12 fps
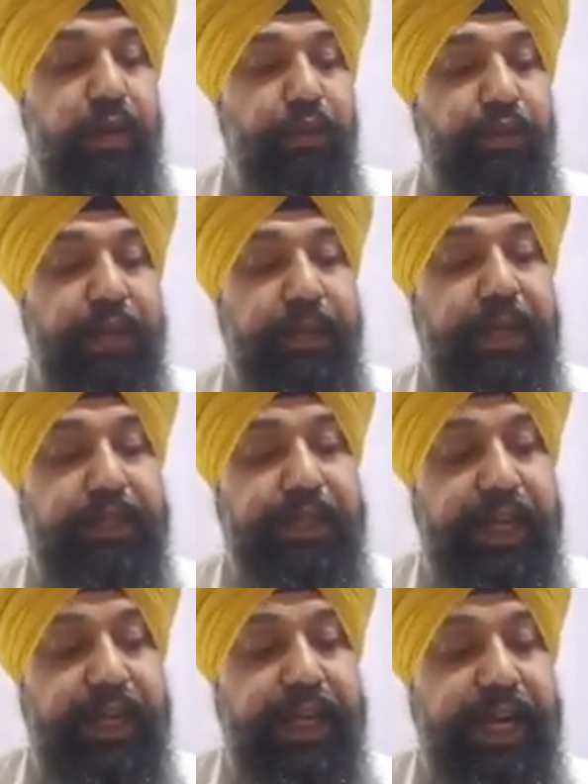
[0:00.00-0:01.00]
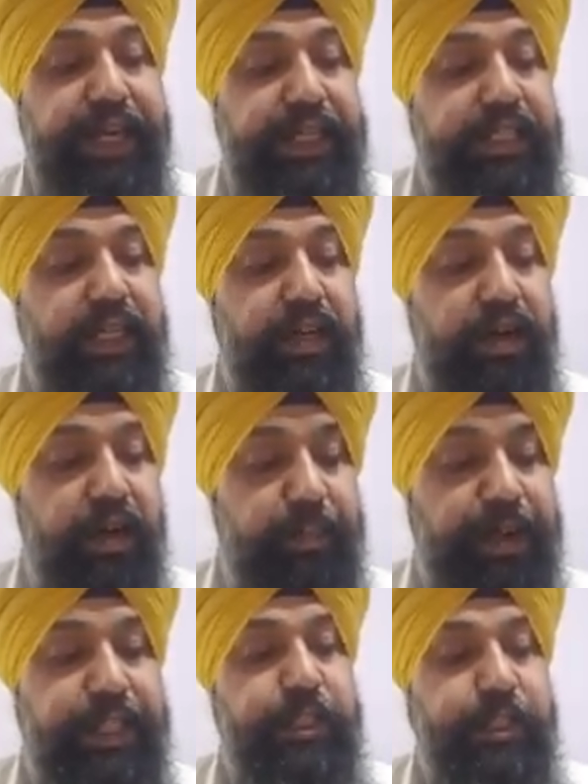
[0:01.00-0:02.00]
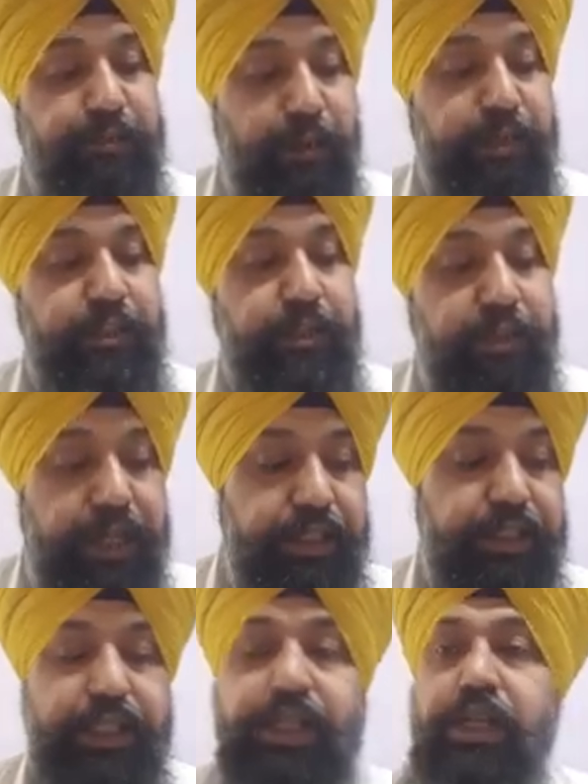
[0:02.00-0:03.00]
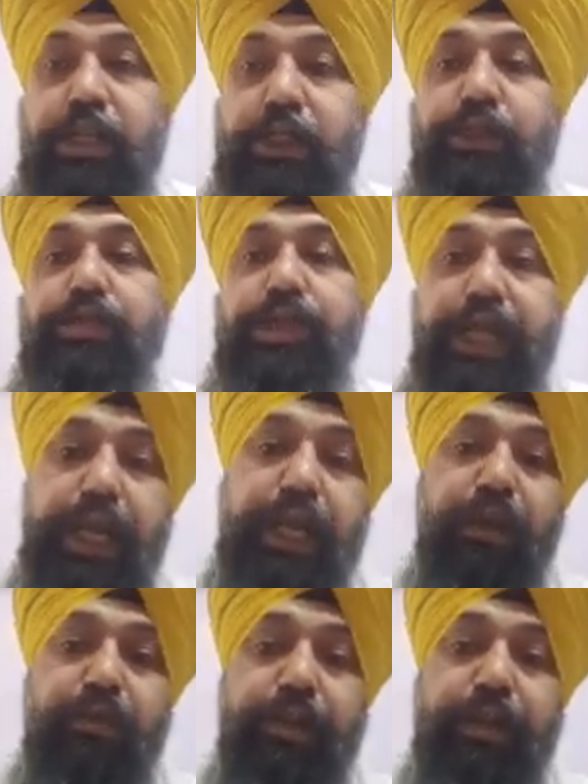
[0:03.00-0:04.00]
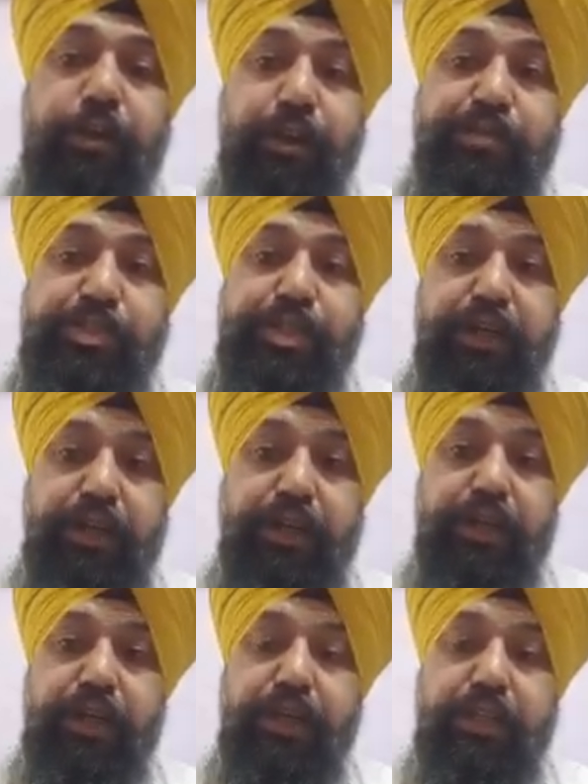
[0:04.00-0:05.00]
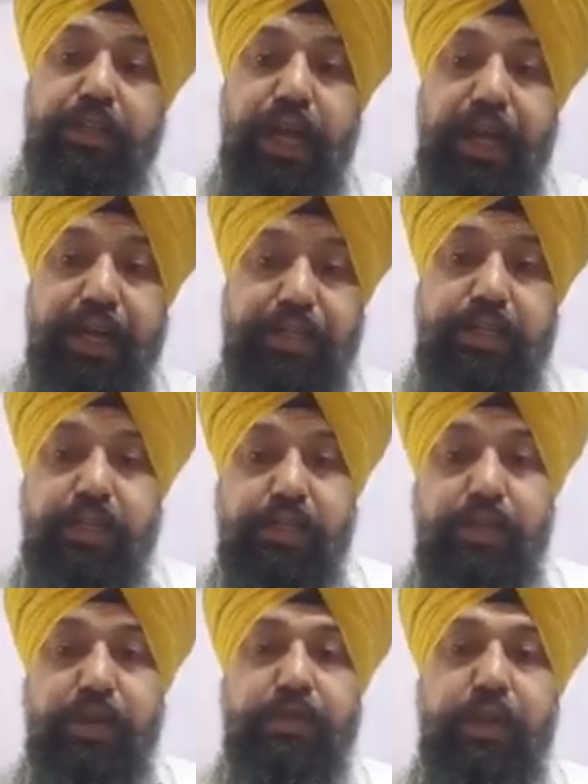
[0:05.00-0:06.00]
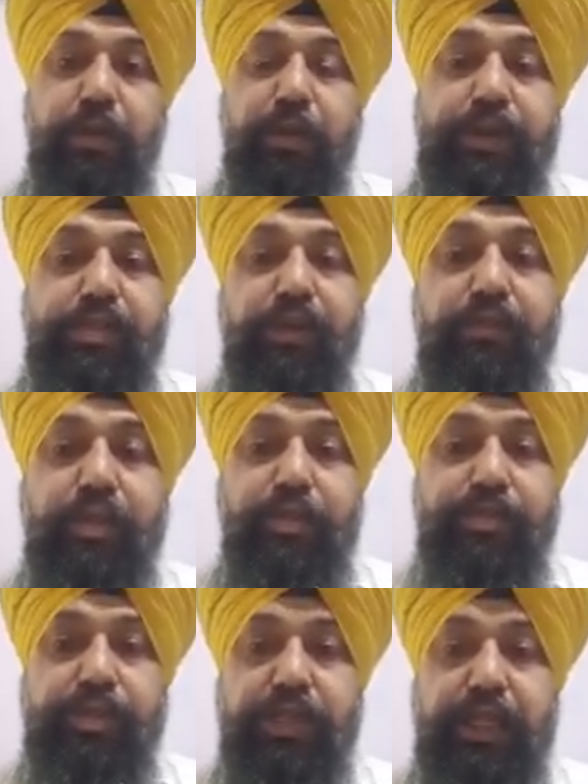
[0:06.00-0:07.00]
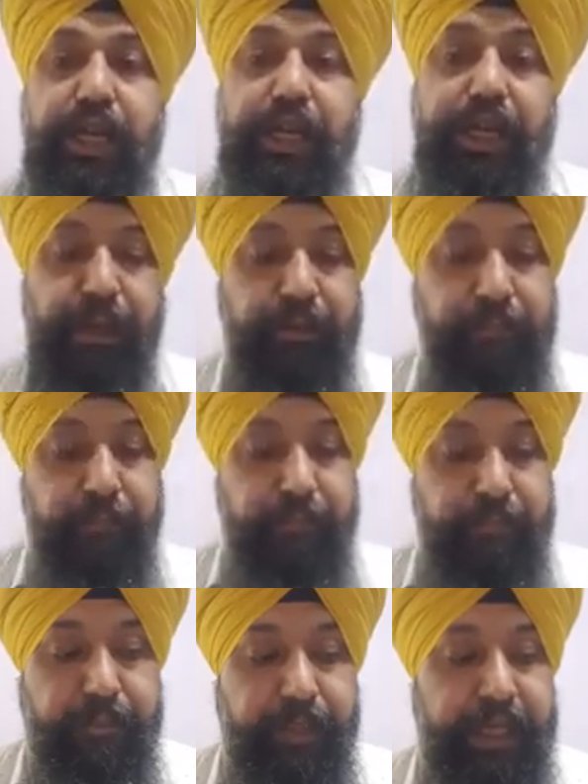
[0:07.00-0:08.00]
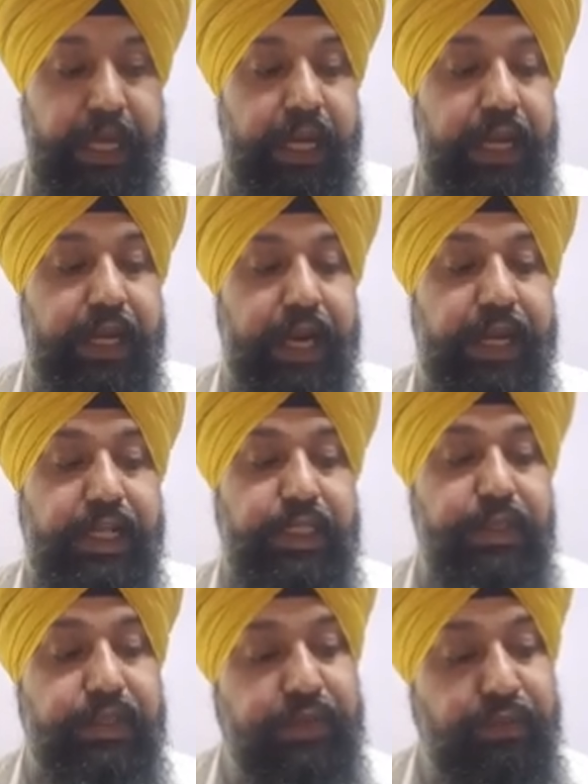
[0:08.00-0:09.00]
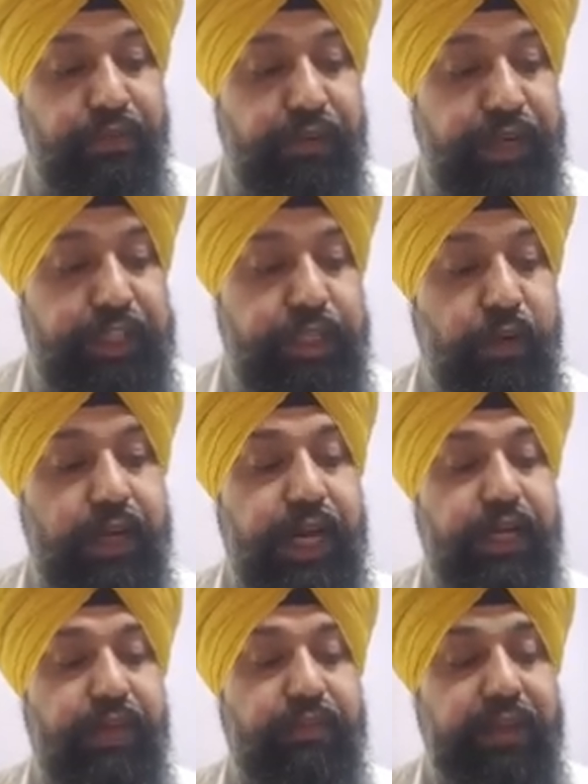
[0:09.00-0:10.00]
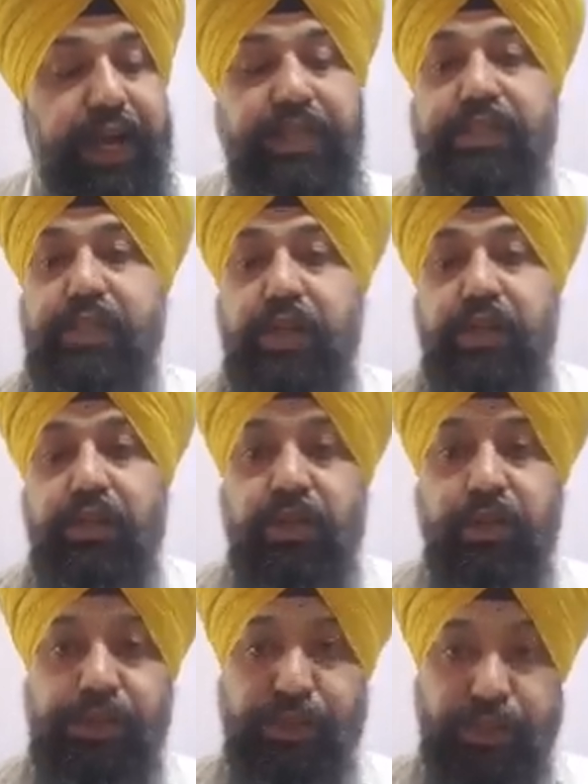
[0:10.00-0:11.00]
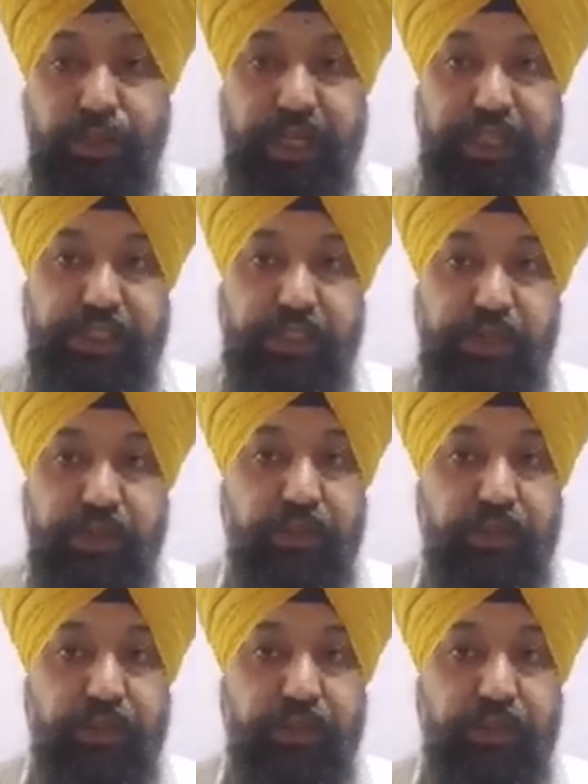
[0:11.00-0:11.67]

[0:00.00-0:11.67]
We may think it is the government's responsibility to deal with corruption that, so if the topic is of corruption, then again, let us first look at the facts known to us.